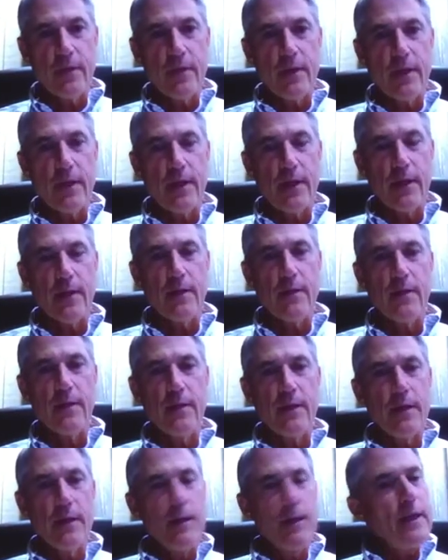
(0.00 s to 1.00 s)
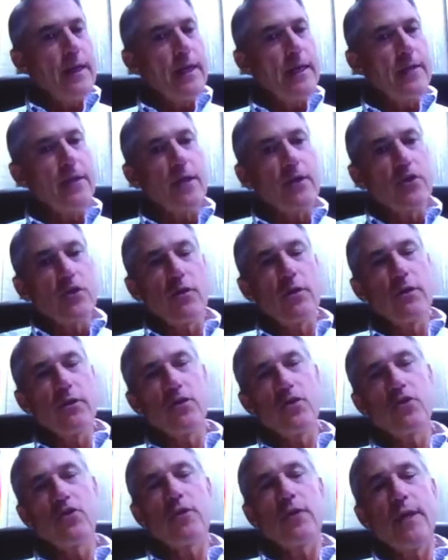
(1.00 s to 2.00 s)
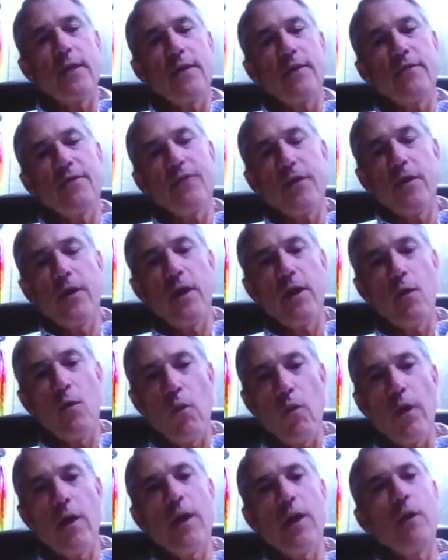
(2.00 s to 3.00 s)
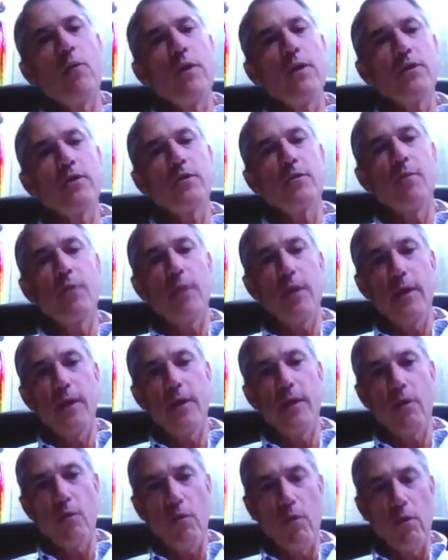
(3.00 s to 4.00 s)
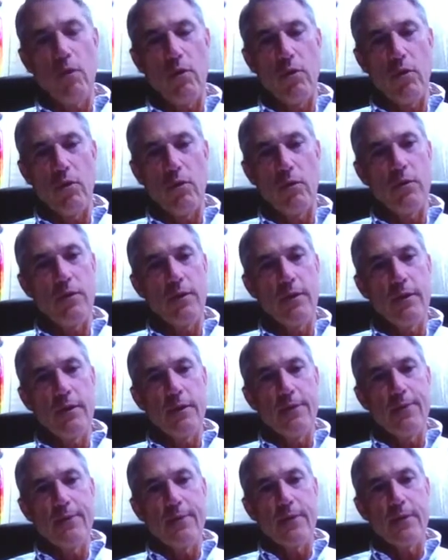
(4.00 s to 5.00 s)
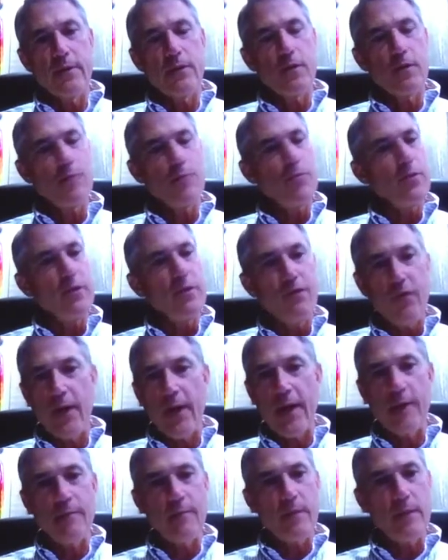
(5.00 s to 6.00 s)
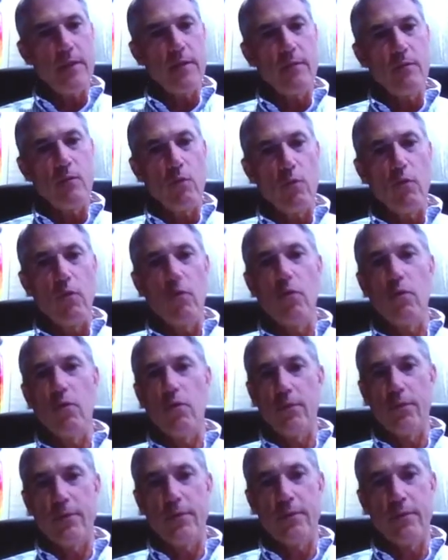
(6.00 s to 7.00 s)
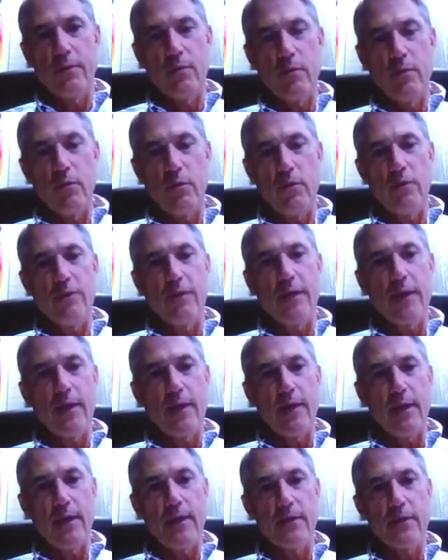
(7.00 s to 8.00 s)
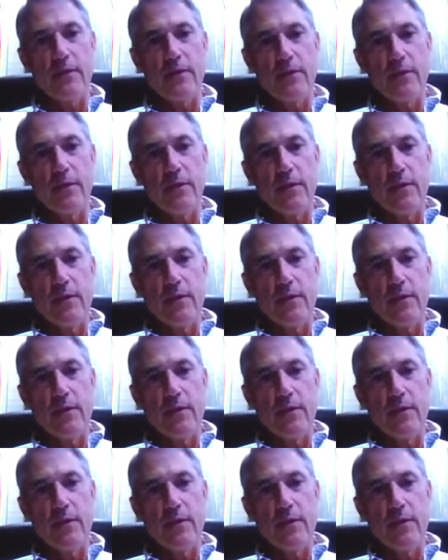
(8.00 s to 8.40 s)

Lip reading: And as I started to try to figure out where I wanted to play a role, it's a pretty fragmented world, the world of ALS.